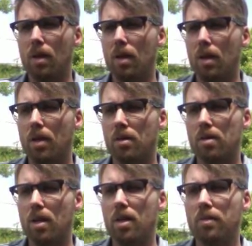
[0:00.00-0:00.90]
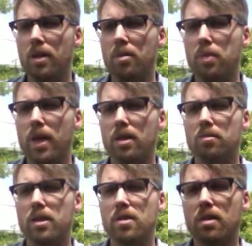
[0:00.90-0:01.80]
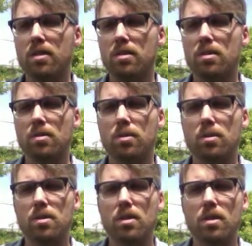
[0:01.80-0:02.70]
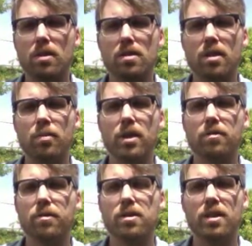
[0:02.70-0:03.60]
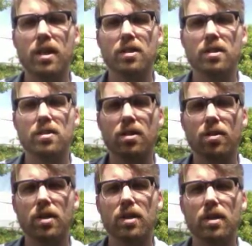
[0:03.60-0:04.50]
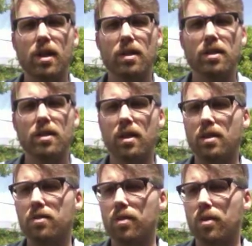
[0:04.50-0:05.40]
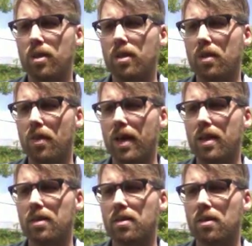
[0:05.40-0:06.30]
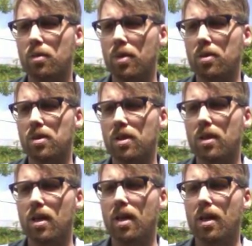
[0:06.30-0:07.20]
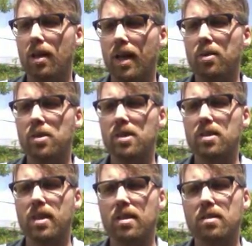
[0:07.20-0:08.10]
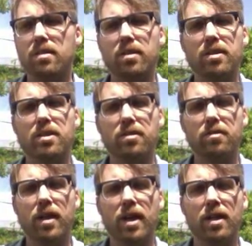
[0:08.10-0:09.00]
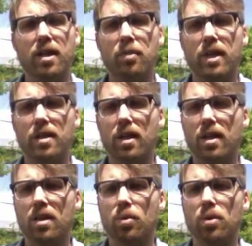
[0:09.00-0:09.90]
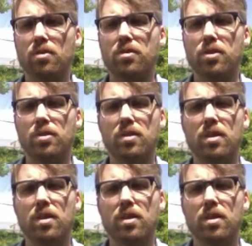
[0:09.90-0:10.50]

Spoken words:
In a study of the impact of residential schools, the Assembly of First Nations noted in 1994 that, quote, language is necessary to define and maintain a worldview.